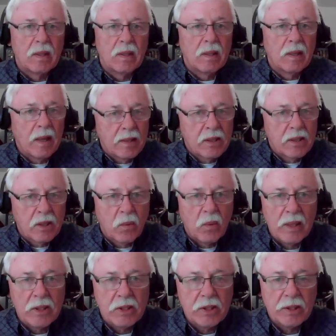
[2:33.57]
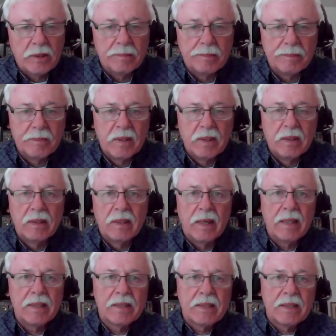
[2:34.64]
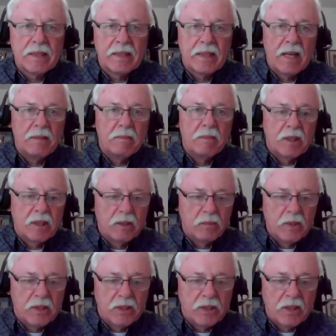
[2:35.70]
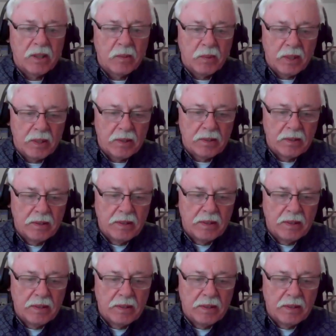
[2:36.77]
That's the question. That's the statement that we start with.